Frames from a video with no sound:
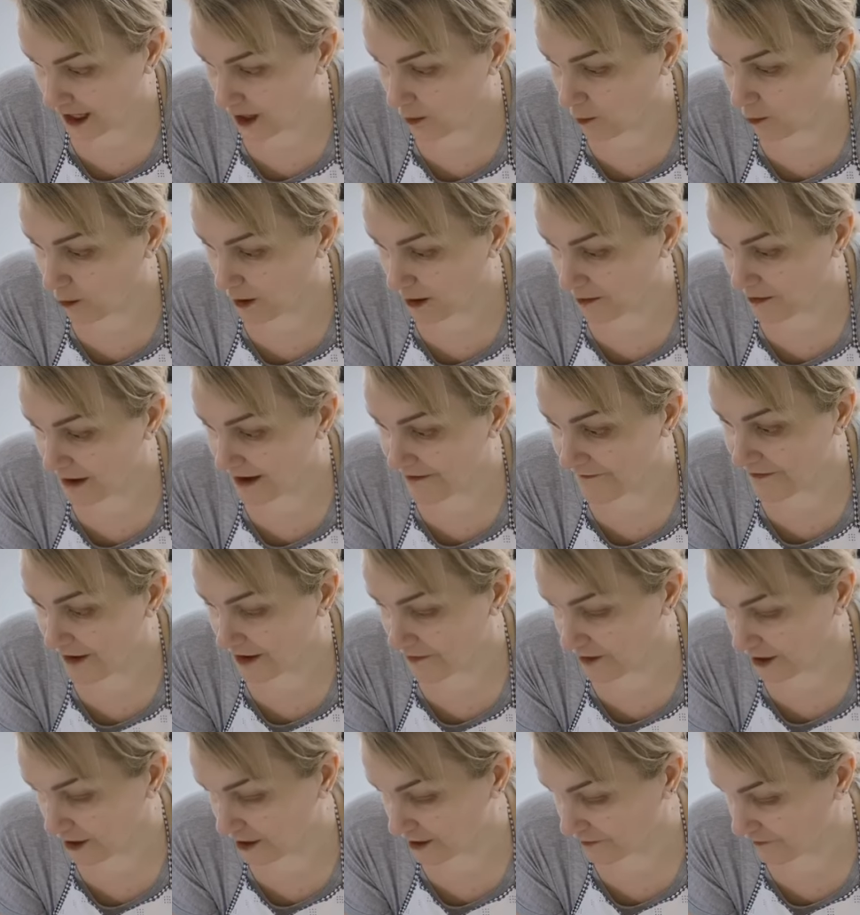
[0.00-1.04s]
and one of my
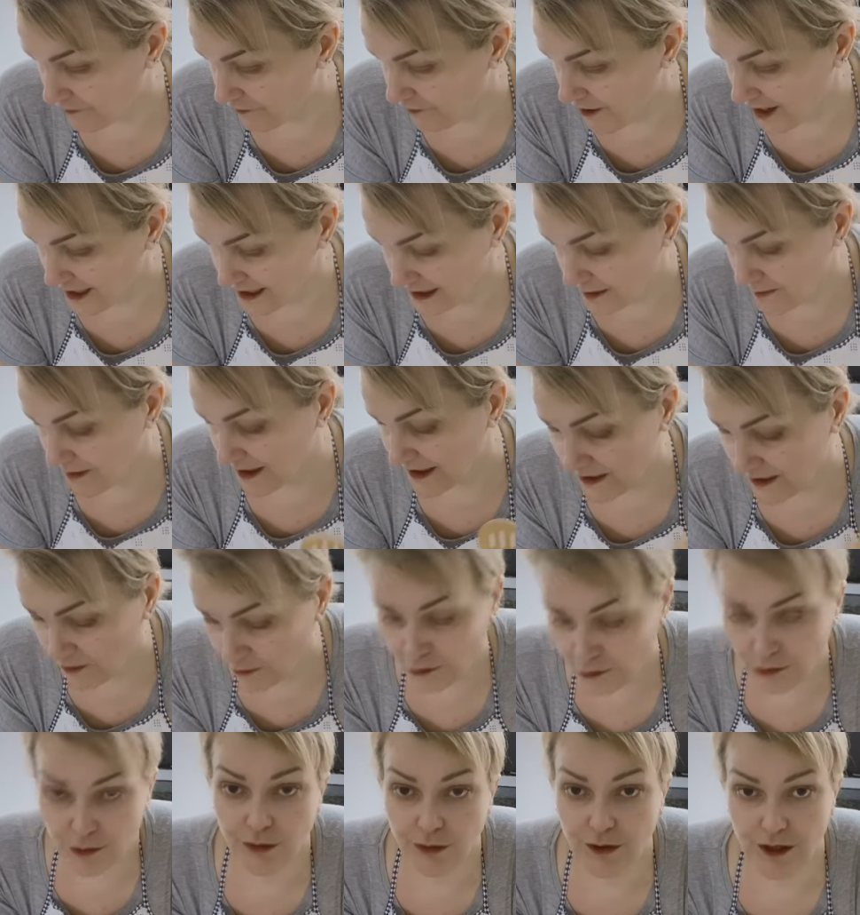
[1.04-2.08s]
very good friends makes a
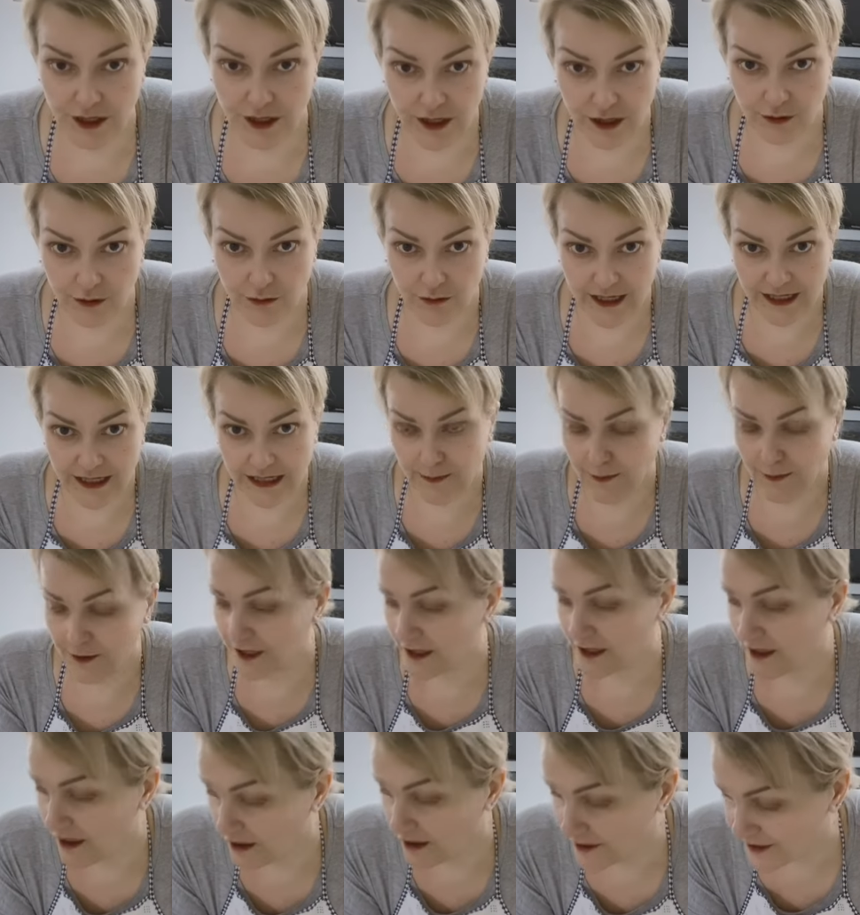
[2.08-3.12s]
really good rice
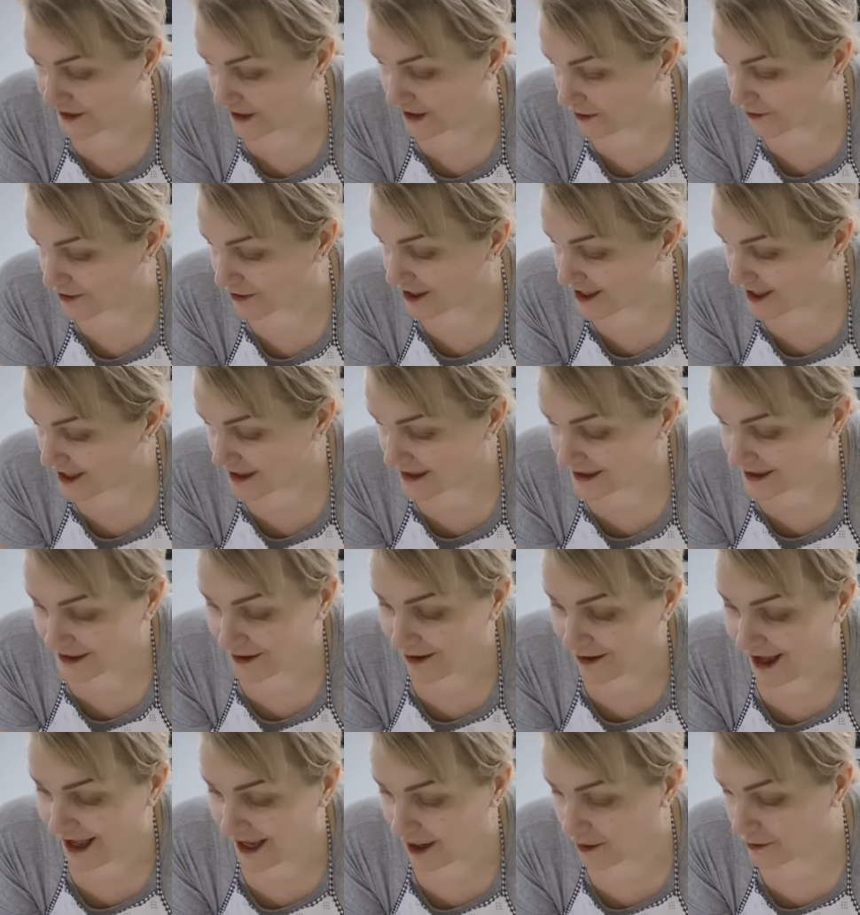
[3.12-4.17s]
pudding also. So
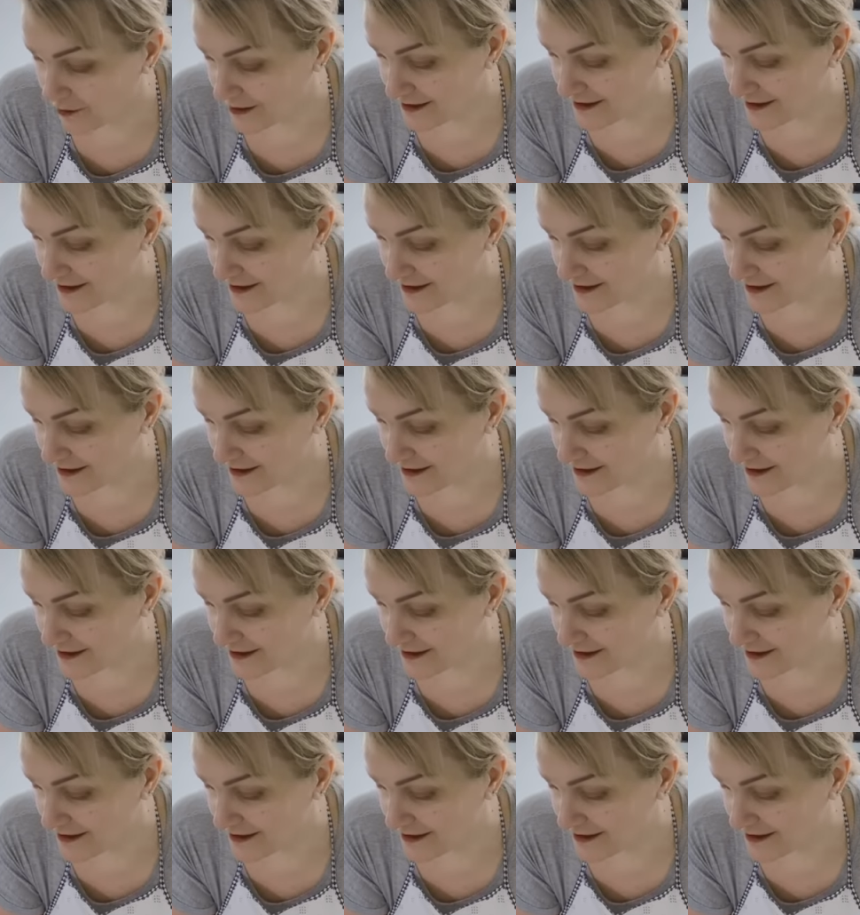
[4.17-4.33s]
I always